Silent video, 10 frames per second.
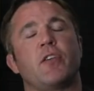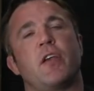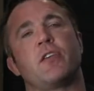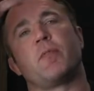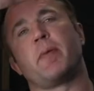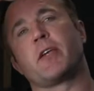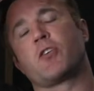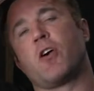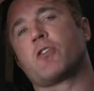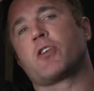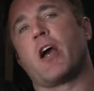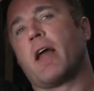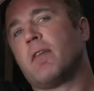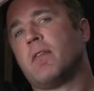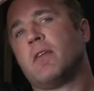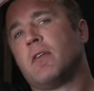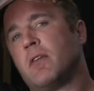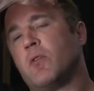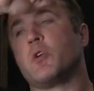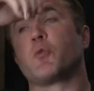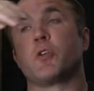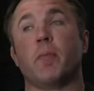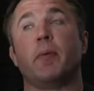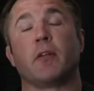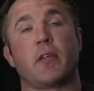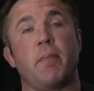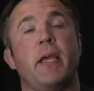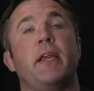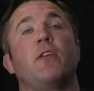as the big stars got, which was the built in media